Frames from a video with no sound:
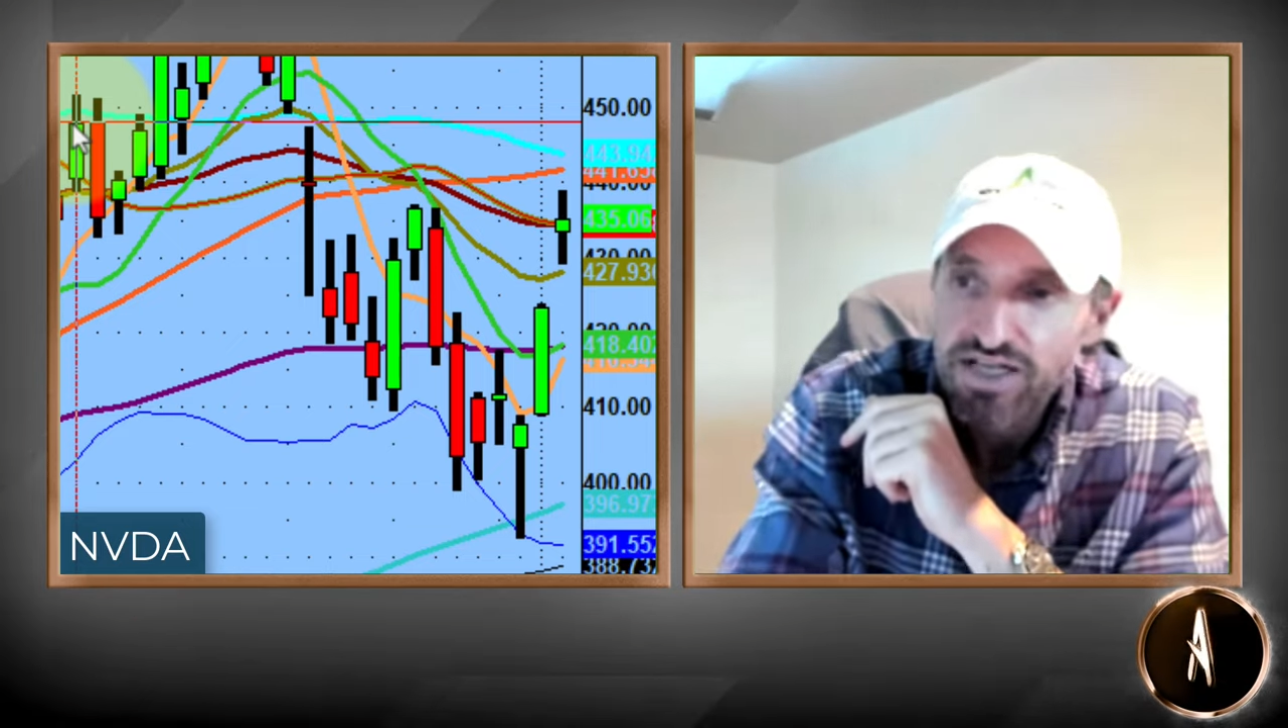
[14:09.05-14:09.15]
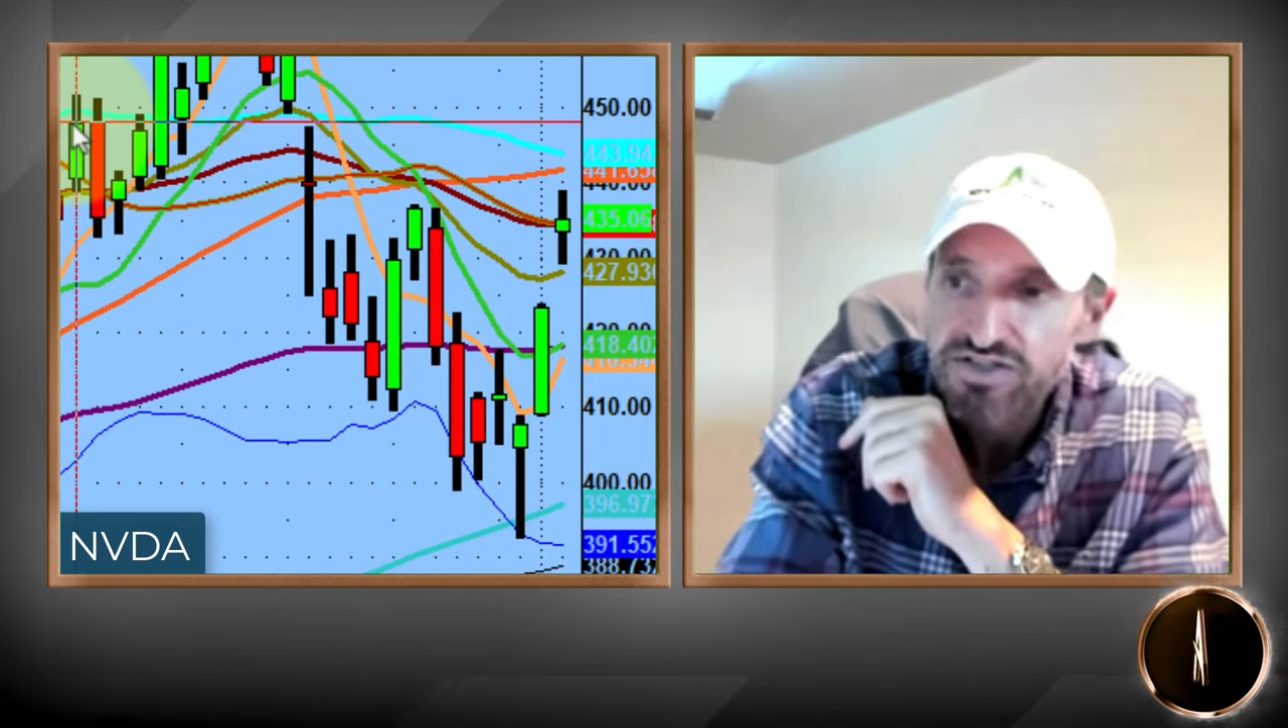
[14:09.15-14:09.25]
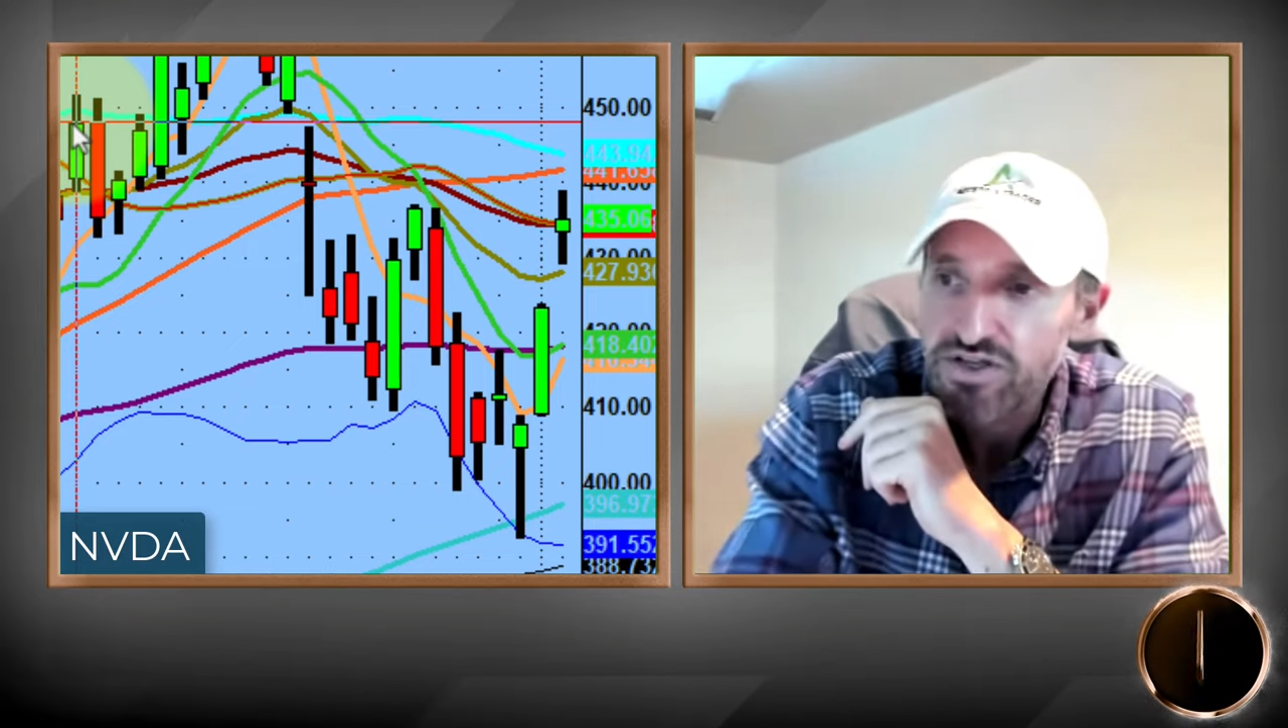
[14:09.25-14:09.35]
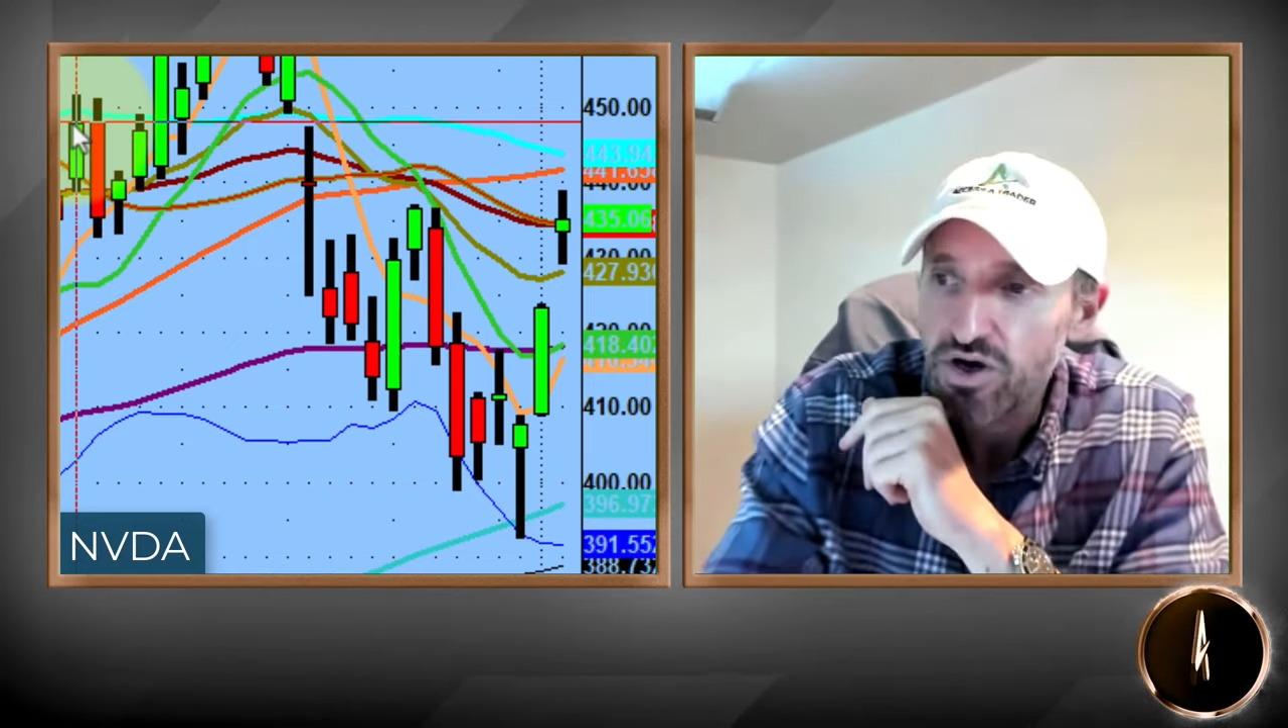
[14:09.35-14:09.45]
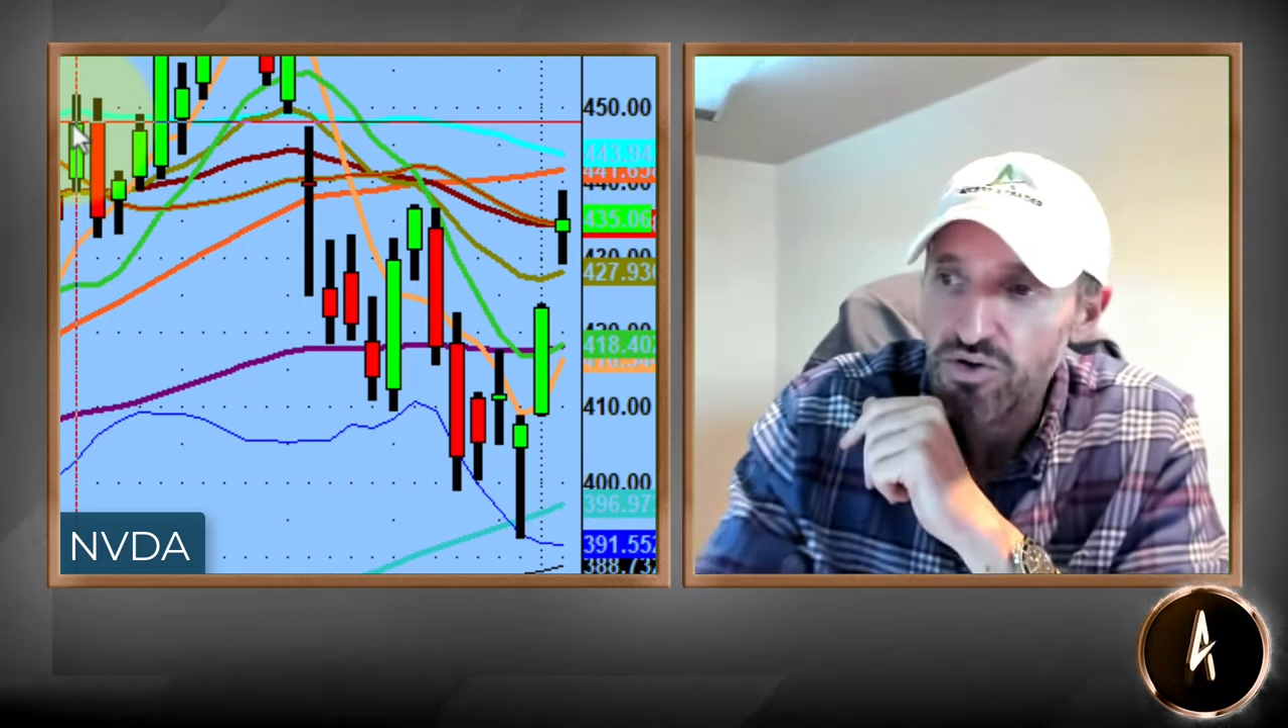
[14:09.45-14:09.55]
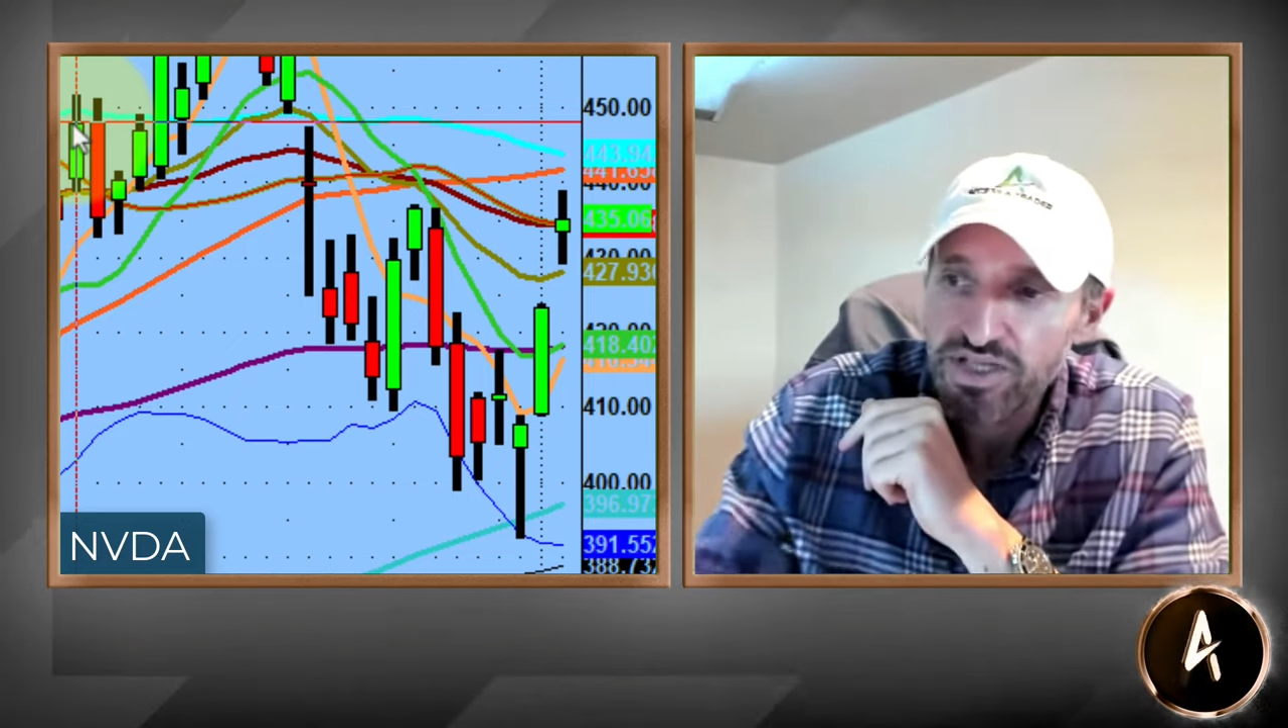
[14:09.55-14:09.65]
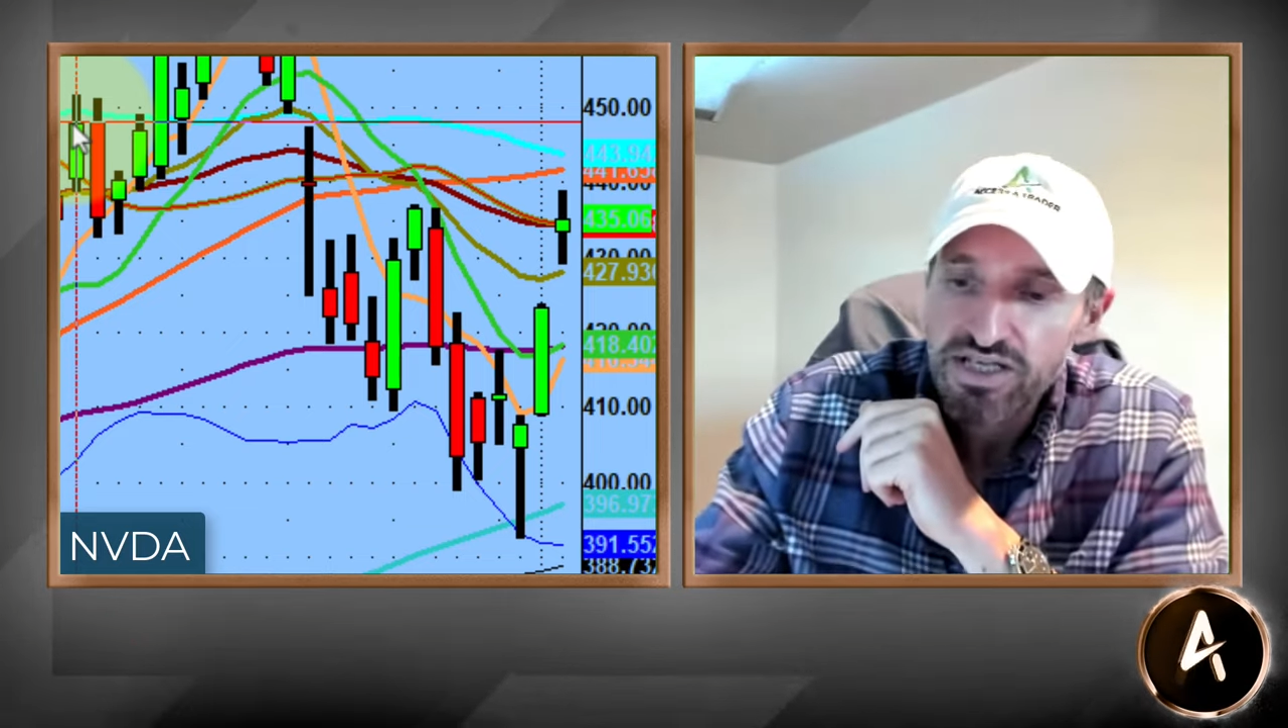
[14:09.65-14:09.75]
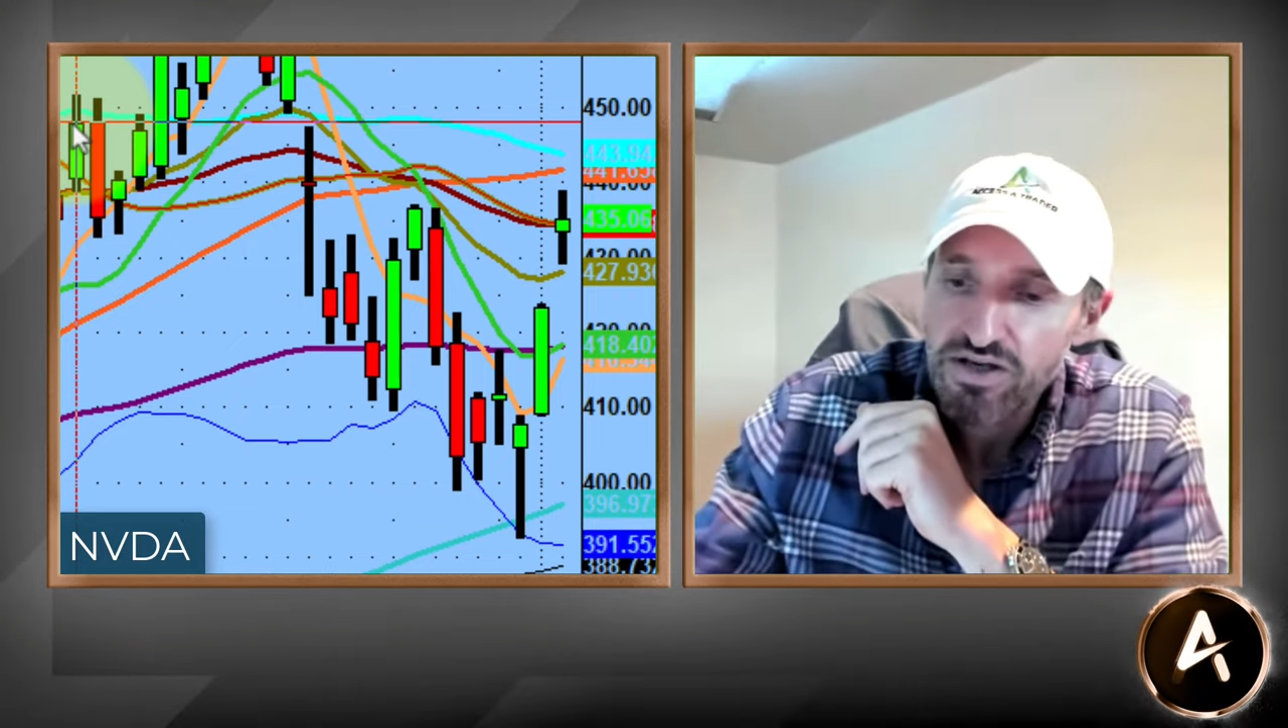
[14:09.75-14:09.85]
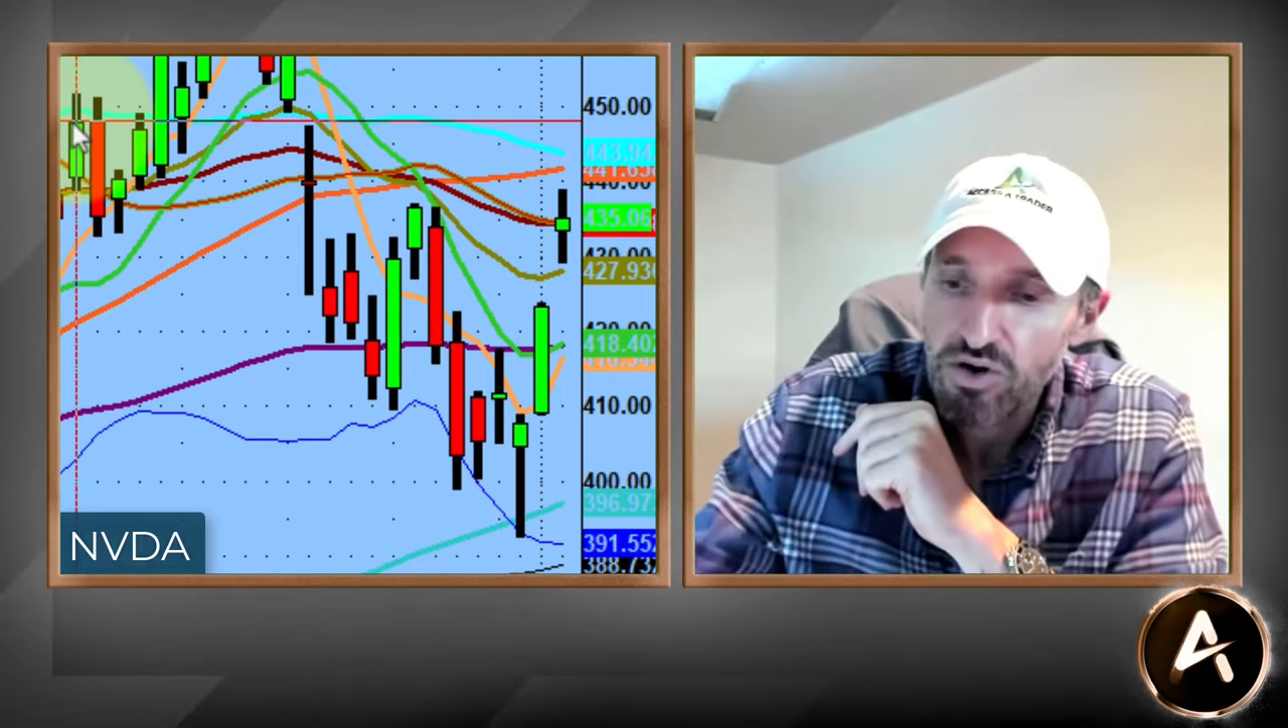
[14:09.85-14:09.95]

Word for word: That's the only